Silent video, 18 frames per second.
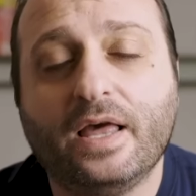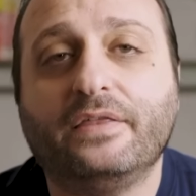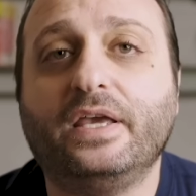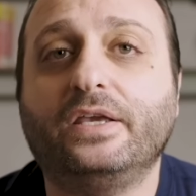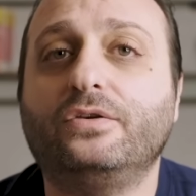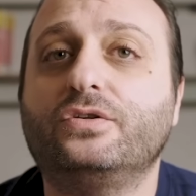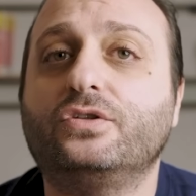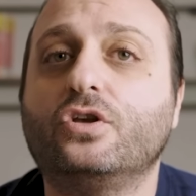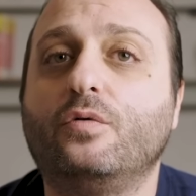
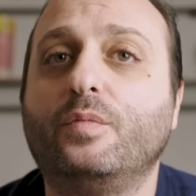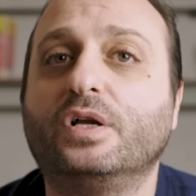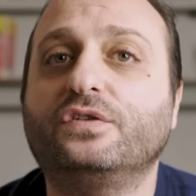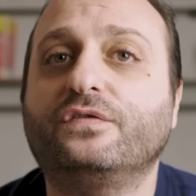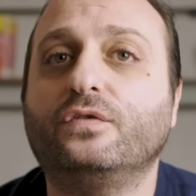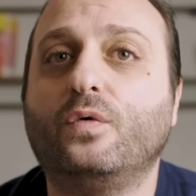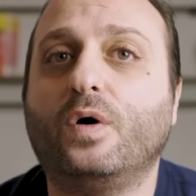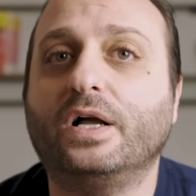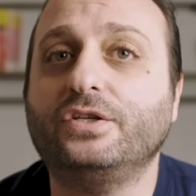Thank you so much
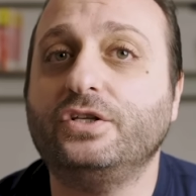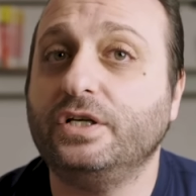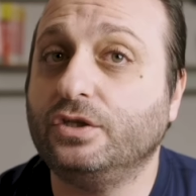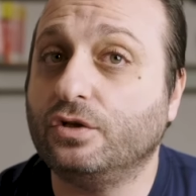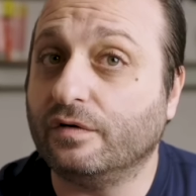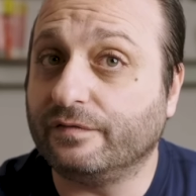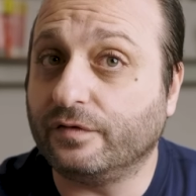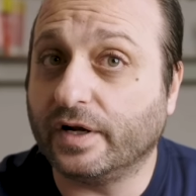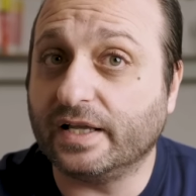for watching.
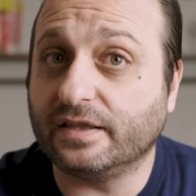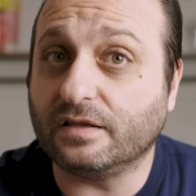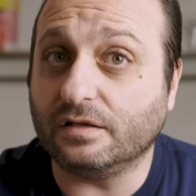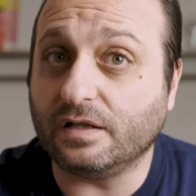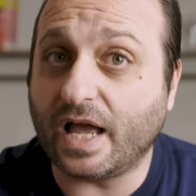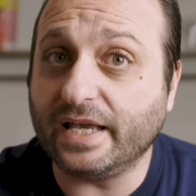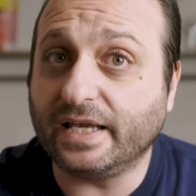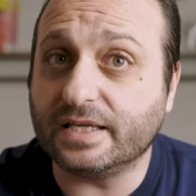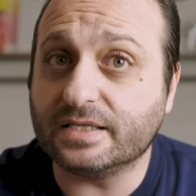Don't forget to
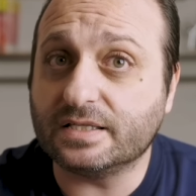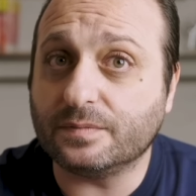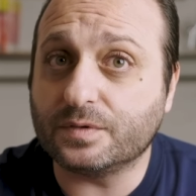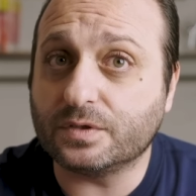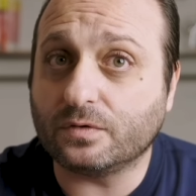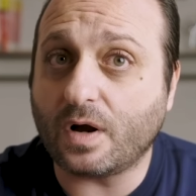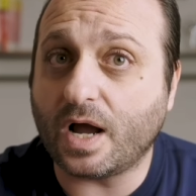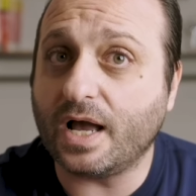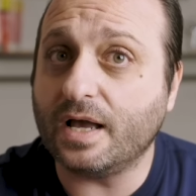like and
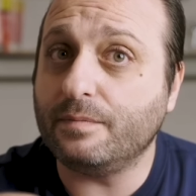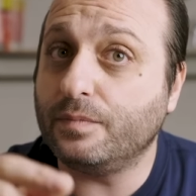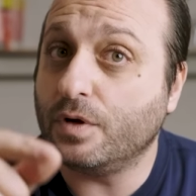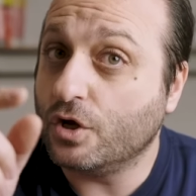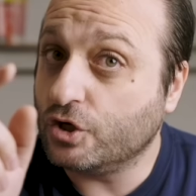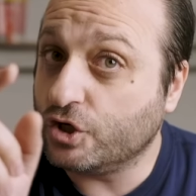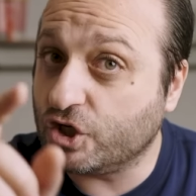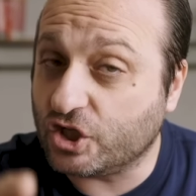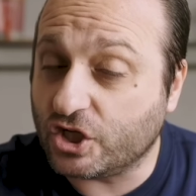
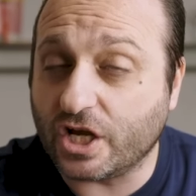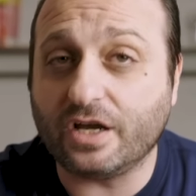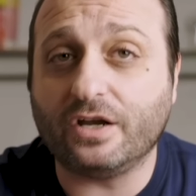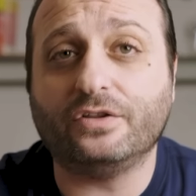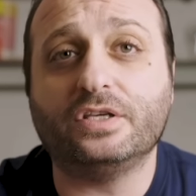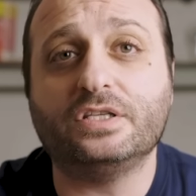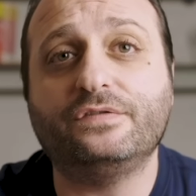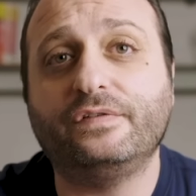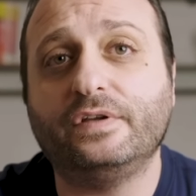subscribe. Share
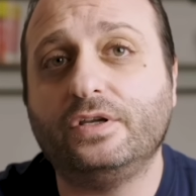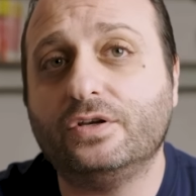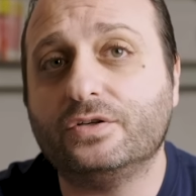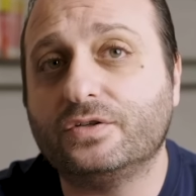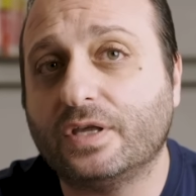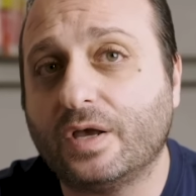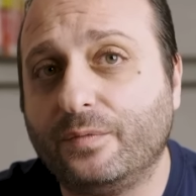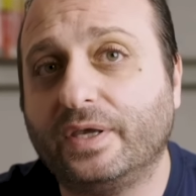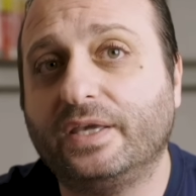this video
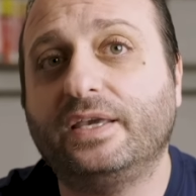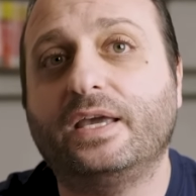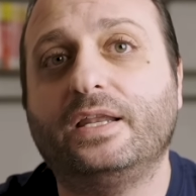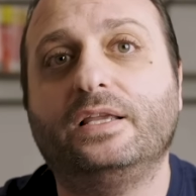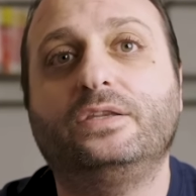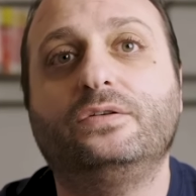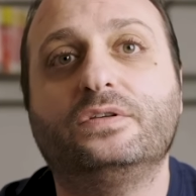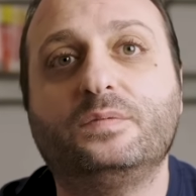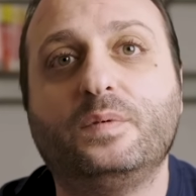so that we can get
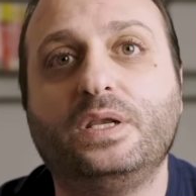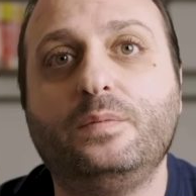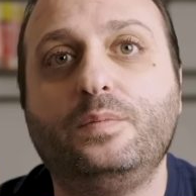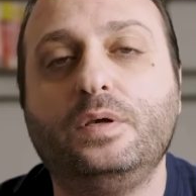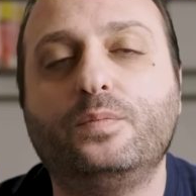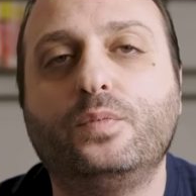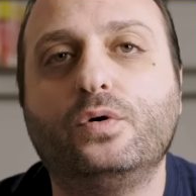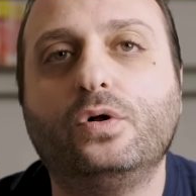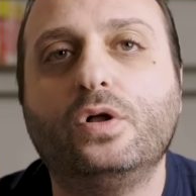it to as many
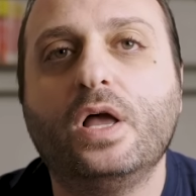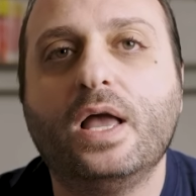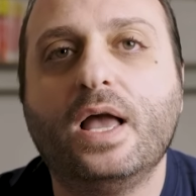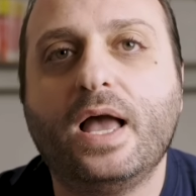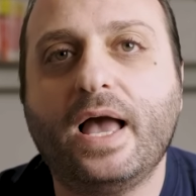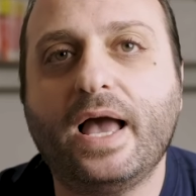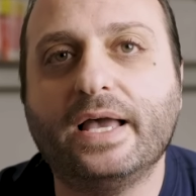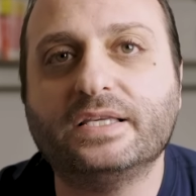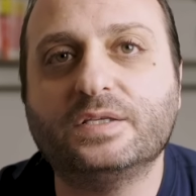people
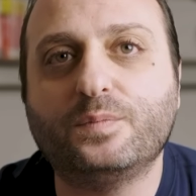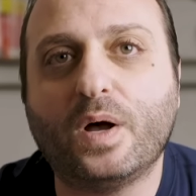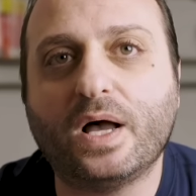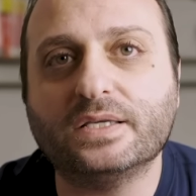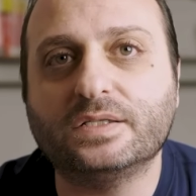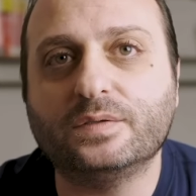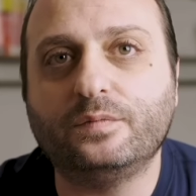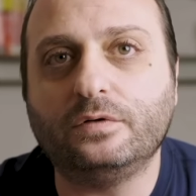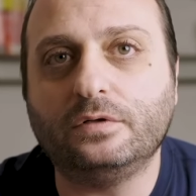as
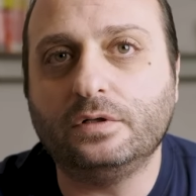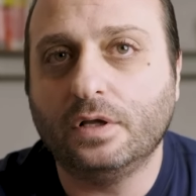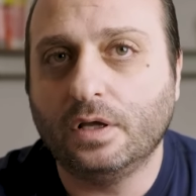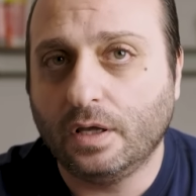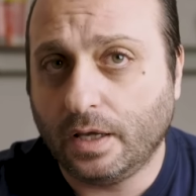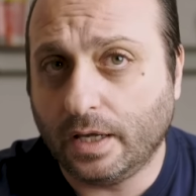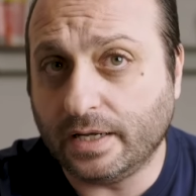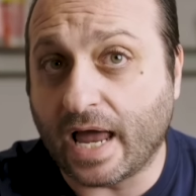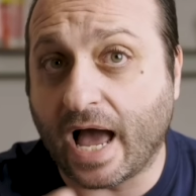possible.
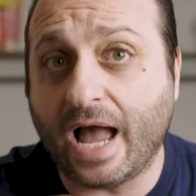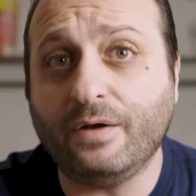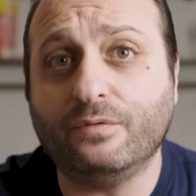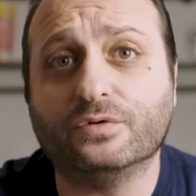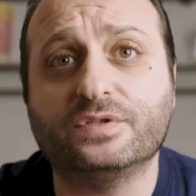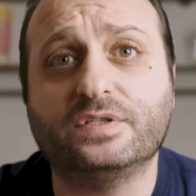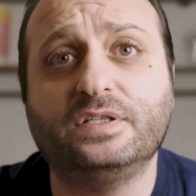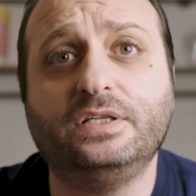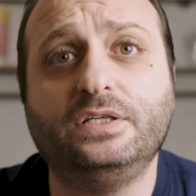And I
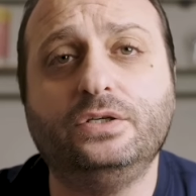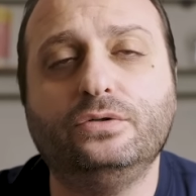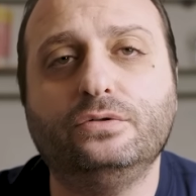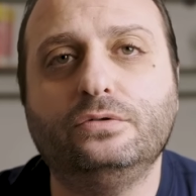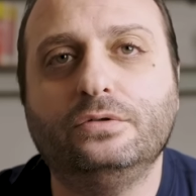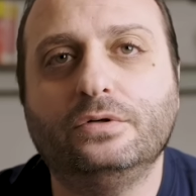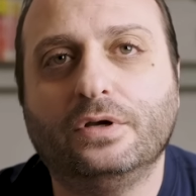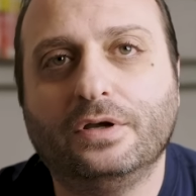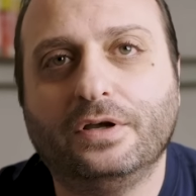will see you
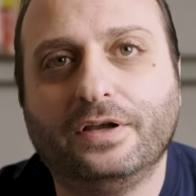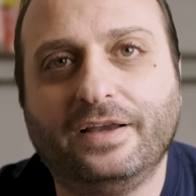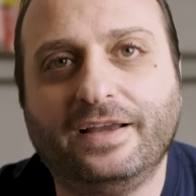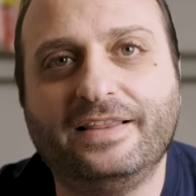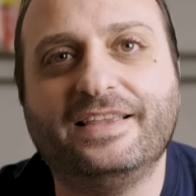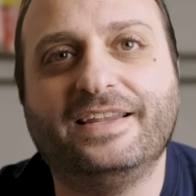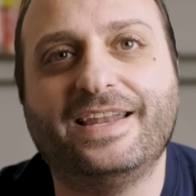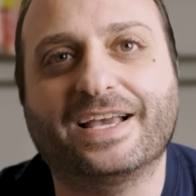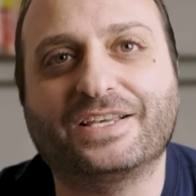
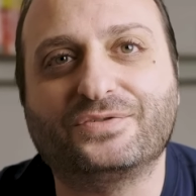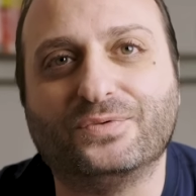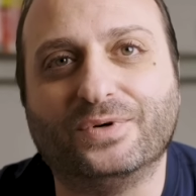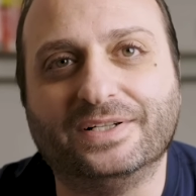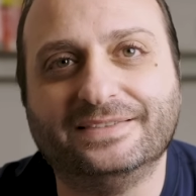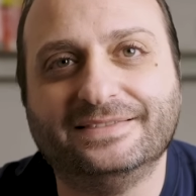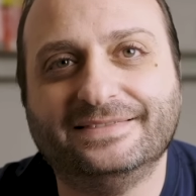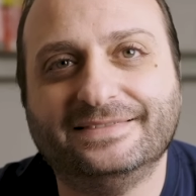in the next one.